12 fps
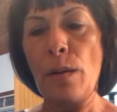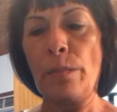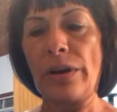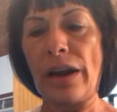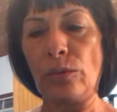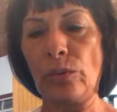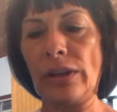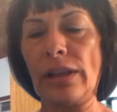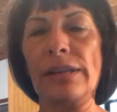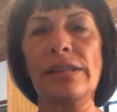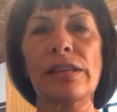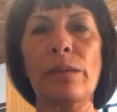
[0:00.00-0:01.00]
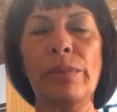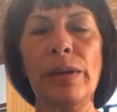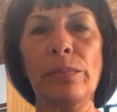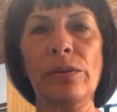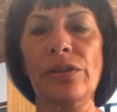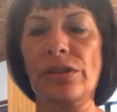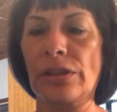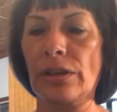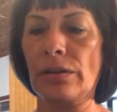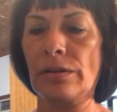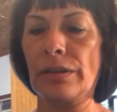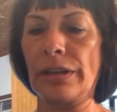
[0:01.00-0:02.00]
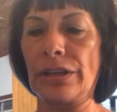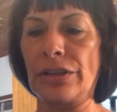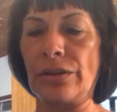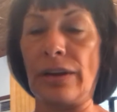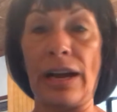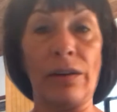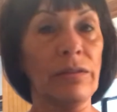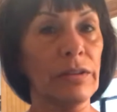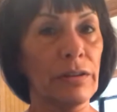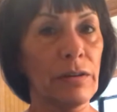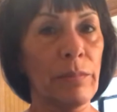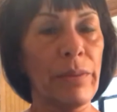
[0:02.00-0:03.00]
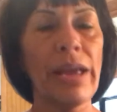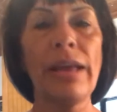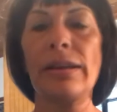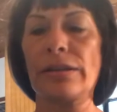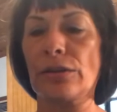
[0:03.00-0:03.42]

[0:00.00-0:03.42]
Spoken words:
but I realize some people still need to have a little bit.